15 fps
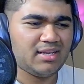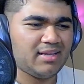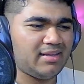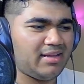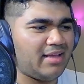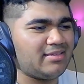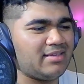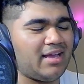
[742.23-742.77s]

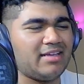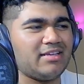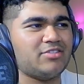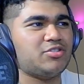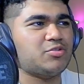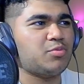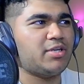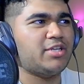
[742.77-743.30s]
I, I just
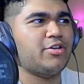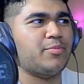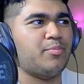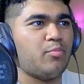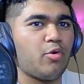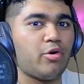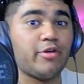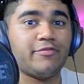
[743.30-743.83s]
want to hear
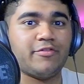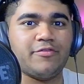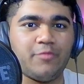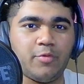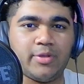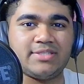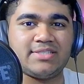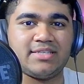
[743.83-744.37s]
more of her
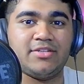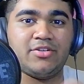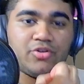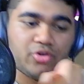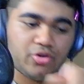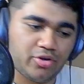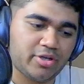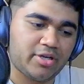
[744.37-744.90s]
voice in
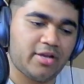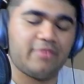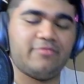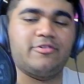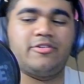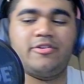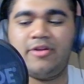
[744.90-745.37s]
her cover.